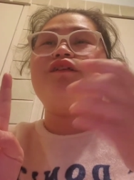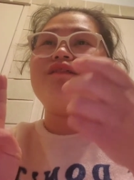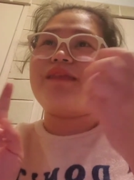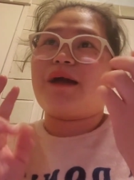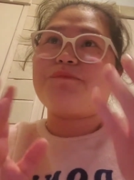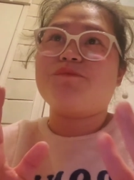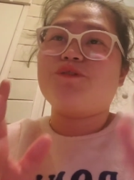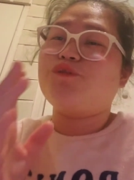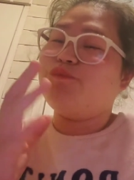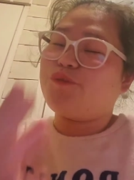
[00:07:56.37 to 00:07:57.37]
that
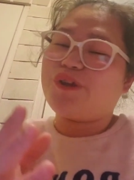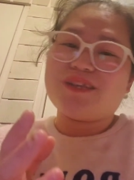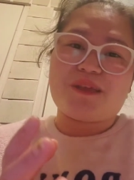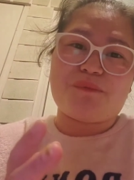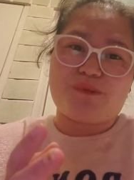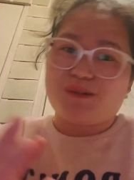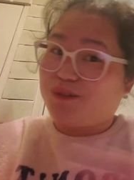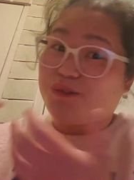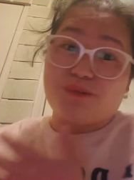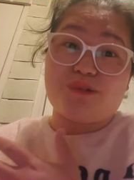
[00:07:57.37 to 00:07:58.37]
you bring that
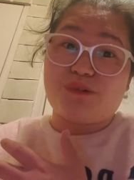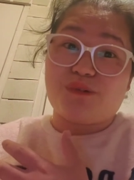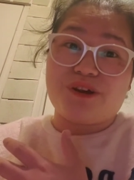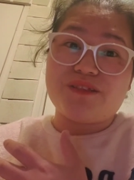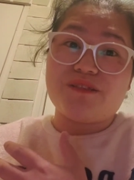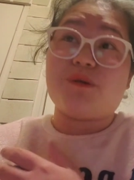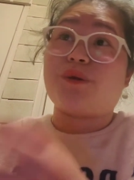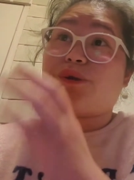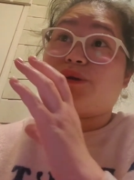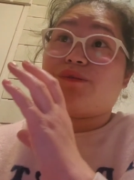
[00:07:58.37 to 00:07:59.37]
person to the Lord
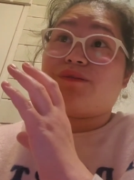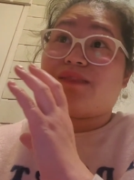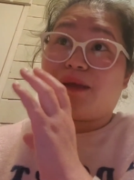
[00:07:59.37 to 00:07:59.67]
or that